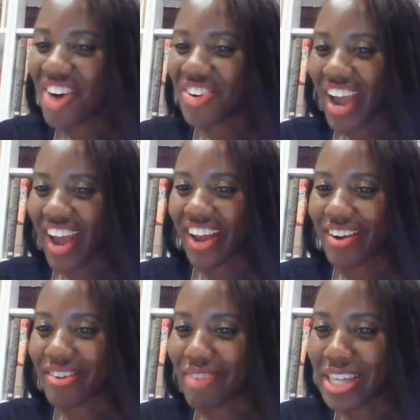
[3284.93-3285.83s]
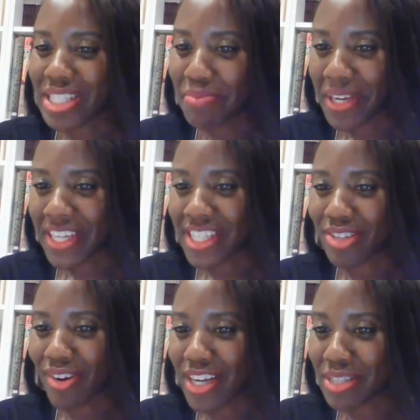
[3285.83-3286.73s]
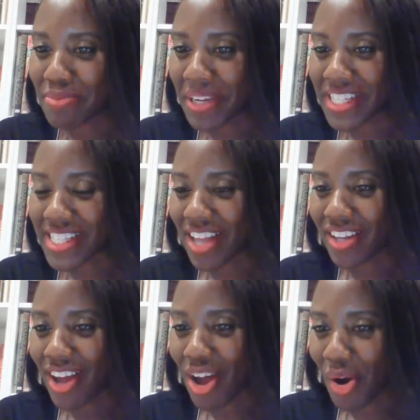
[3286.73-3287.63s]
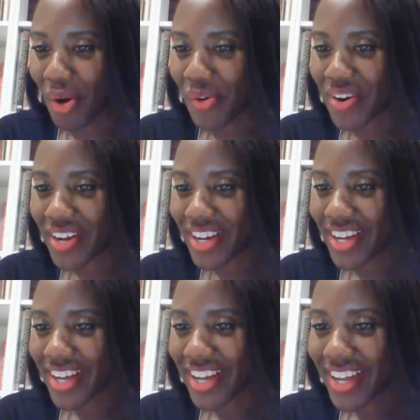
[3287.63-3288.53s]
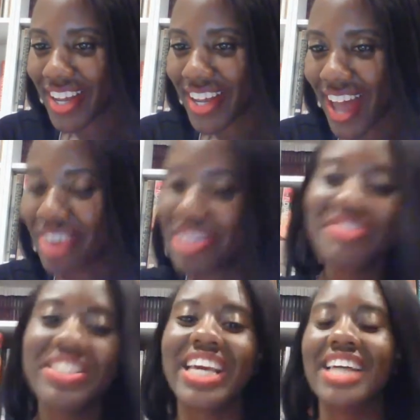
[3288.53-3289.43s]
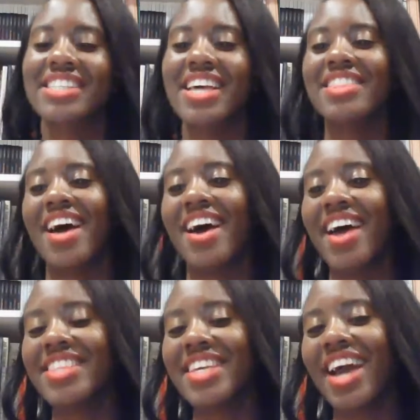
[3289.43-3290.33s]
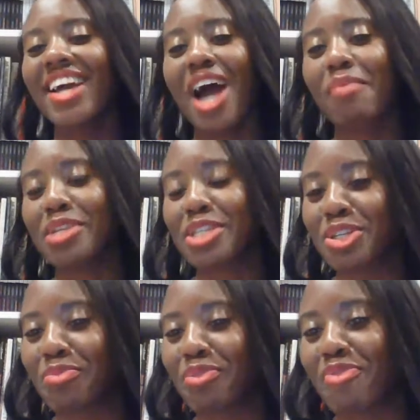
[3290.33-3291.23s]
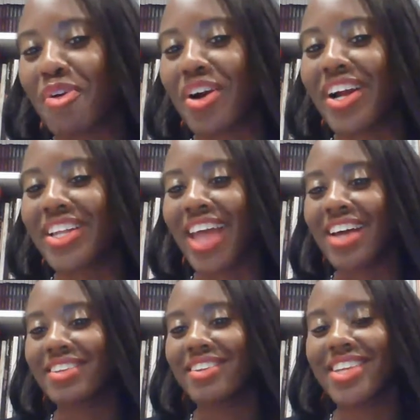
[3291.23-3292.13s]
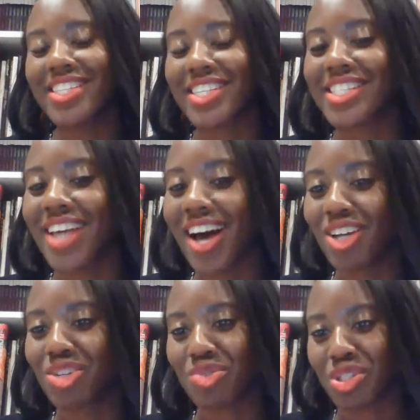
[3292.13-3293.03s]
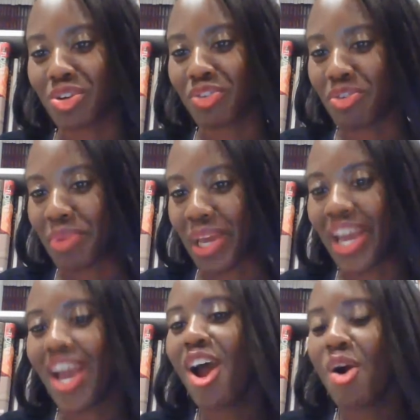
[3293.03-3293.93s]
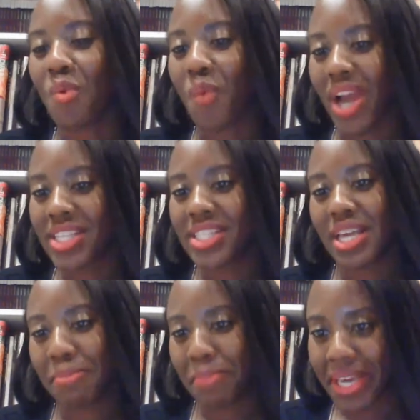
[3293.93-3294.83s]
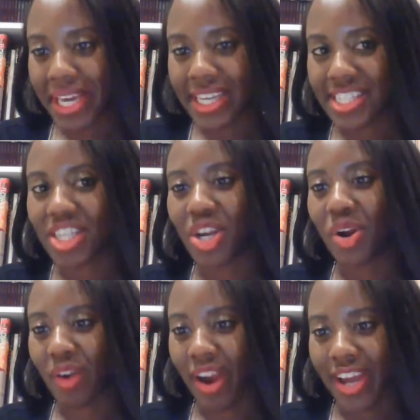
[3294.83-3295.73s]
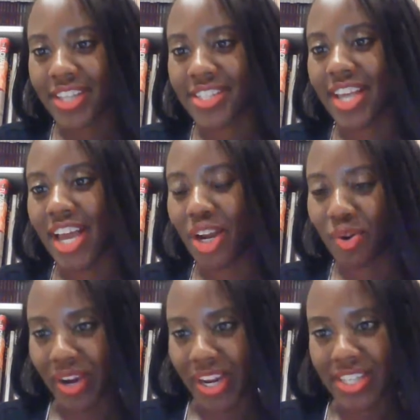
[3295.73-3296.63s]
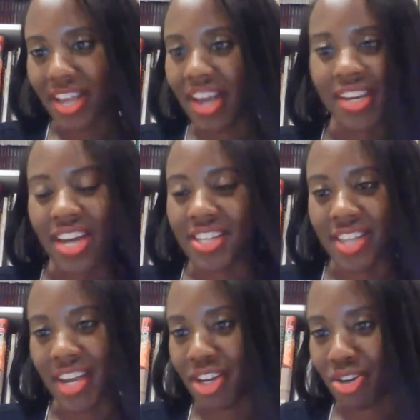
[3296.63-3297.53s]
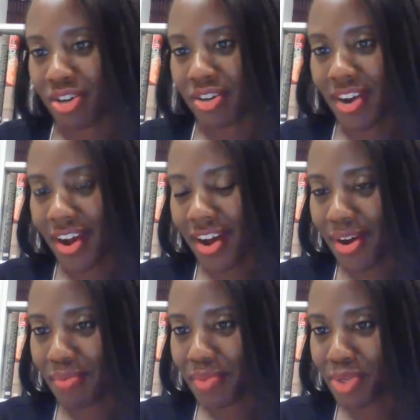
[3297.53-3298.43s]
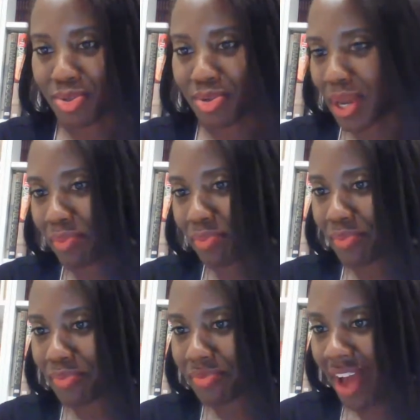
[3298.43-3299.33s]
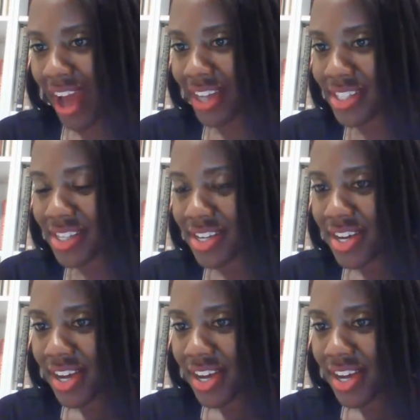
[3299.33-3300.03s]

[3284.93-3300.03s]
Okay, rice and beans, grains and beans. Hello. I don't even think I said that. I think I commented to you before. That is a tongue twister for me. Rice and beans, grains and greens. I cannot say your username fast.